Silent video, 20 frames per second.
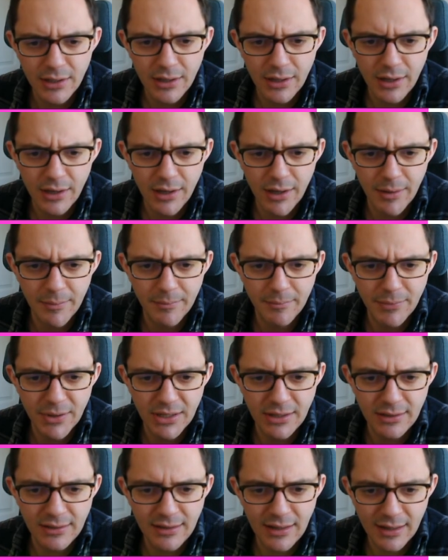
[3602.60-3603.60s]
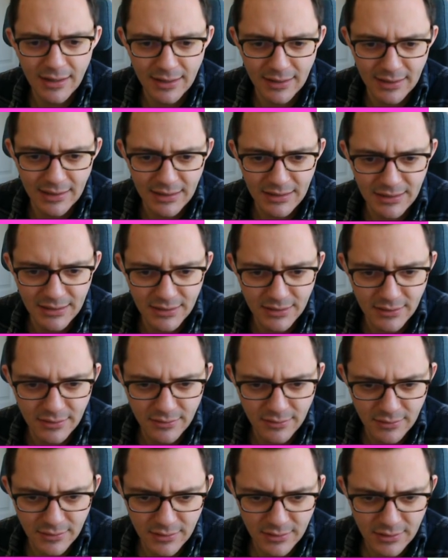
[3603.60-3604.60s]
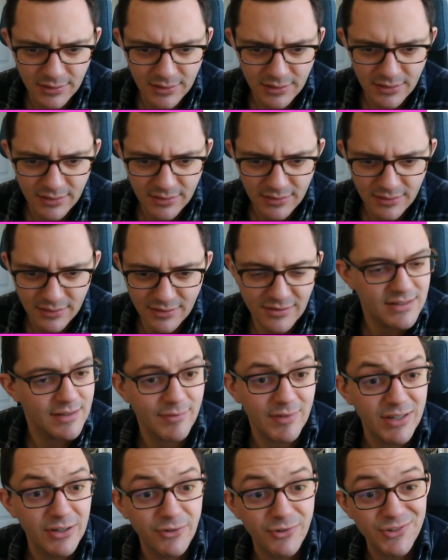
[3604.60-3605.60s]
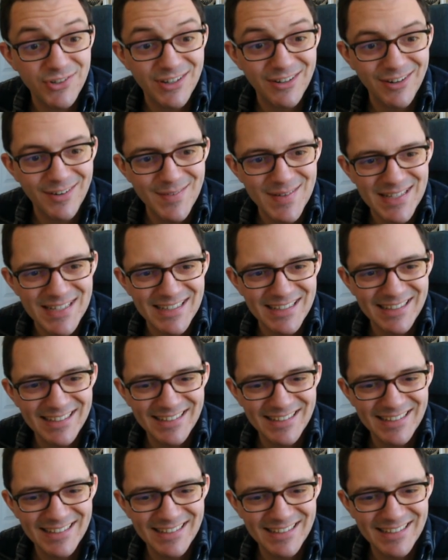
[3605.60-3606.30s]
But luckily, it's definitely not 0, is it?